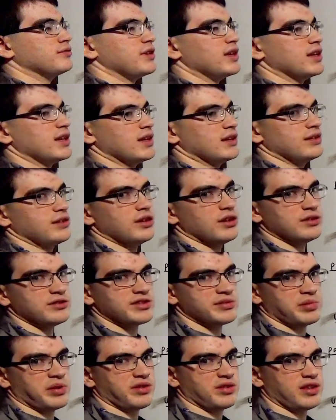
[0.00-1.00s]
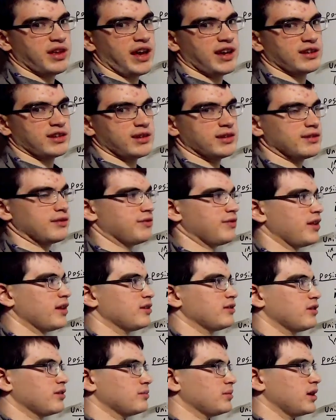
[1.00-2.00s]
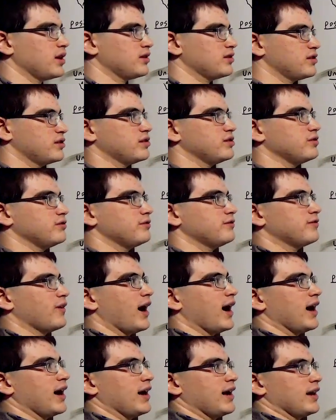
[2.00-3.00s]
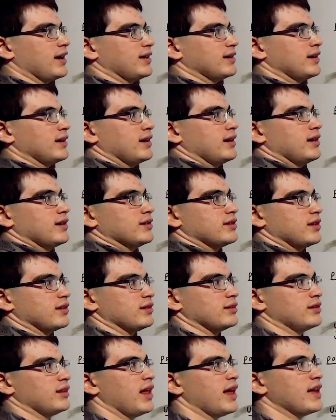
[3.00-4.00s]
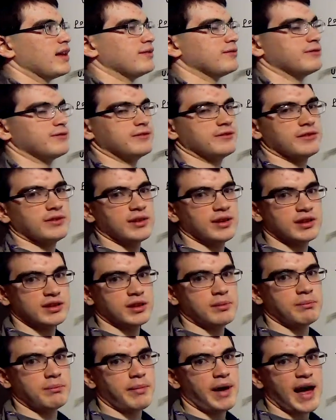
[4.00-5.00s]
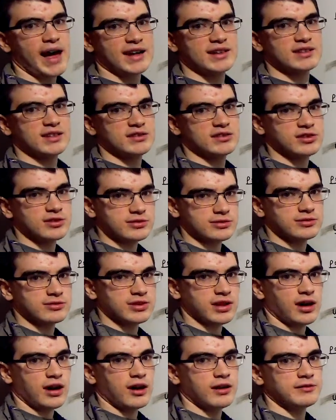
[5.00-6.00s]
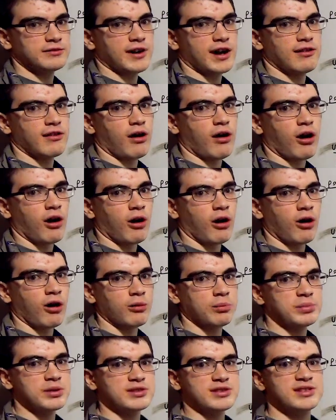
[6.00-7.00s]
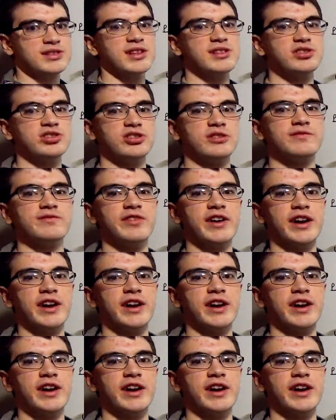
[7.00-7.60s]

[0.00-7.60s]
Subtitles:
we can use Pythagorean theorem to find the length, the magnitude of our r position